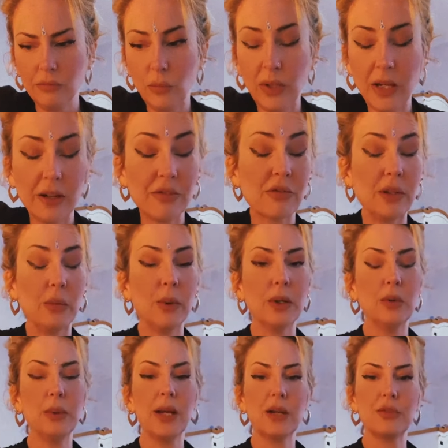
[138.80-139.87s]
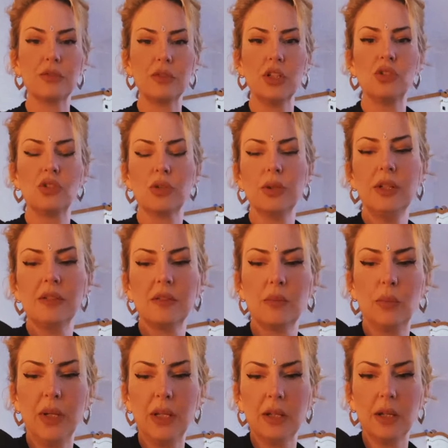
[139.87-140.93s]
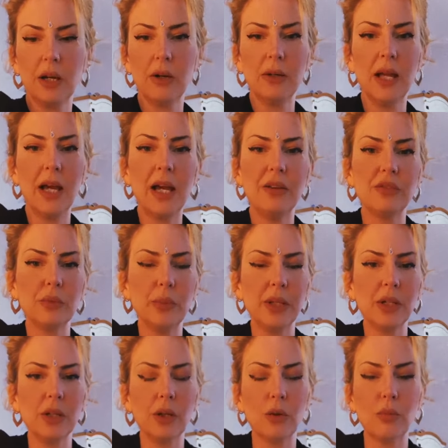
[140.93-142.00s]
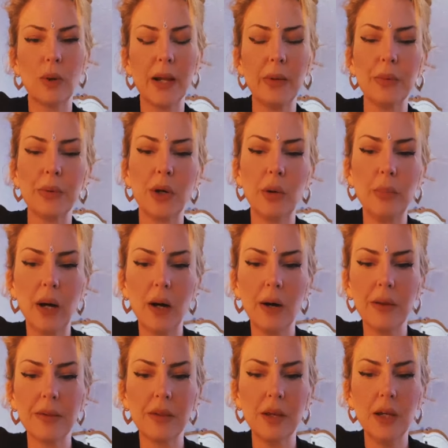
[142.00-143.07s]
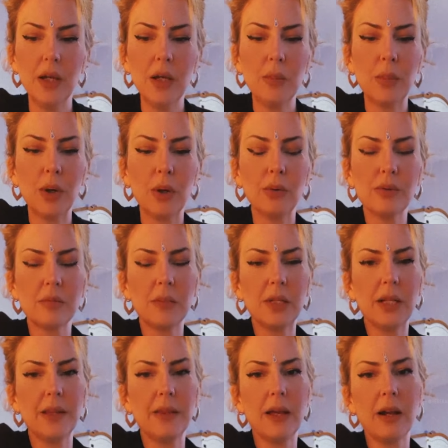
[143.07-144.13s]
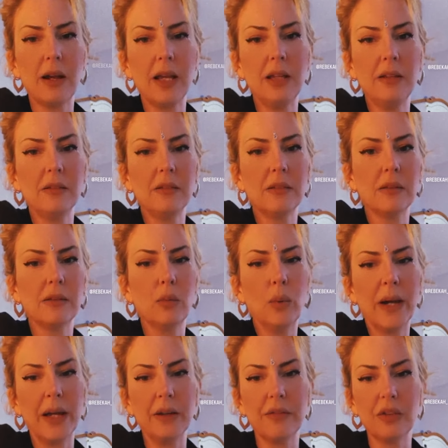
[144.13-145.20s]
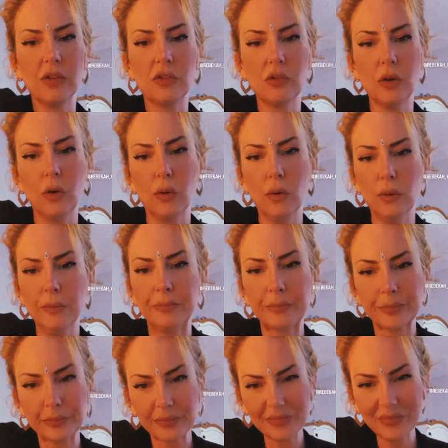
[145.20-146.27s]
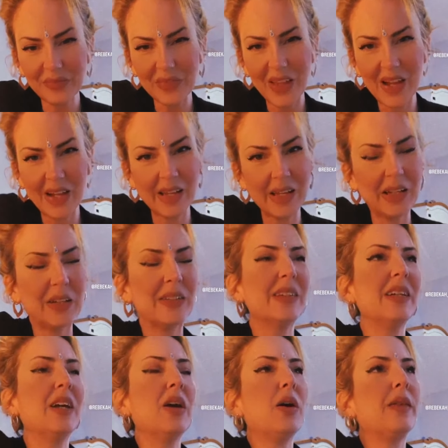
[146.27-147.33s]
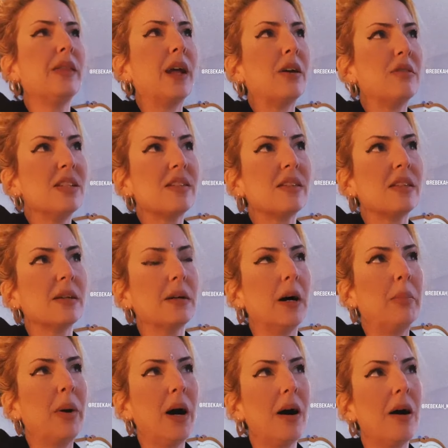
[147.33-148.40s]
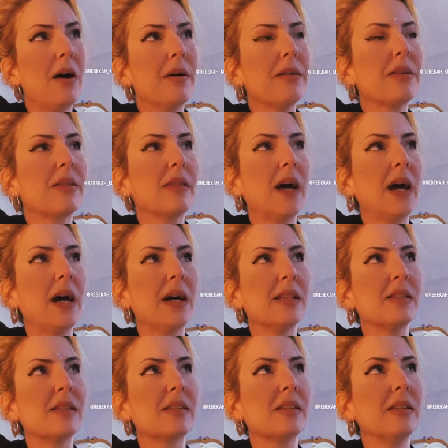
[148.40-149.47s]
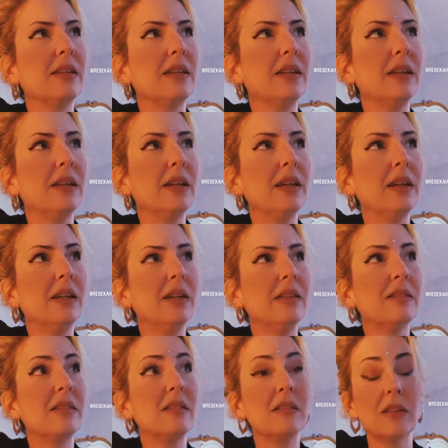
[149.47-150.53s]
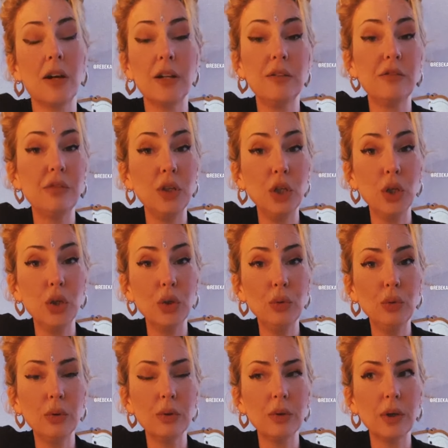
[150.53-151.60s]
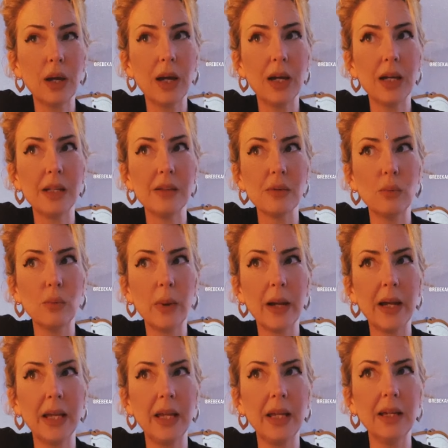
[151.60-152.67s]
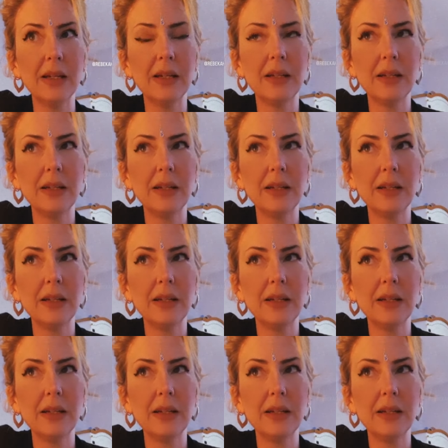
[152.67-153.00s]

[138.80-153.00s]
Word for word: we have free will, we have free choice, and we can go left and we can go right on our path. But ultimately, there is the way of the soul. Hi. There is the, a path that is designed for you and the way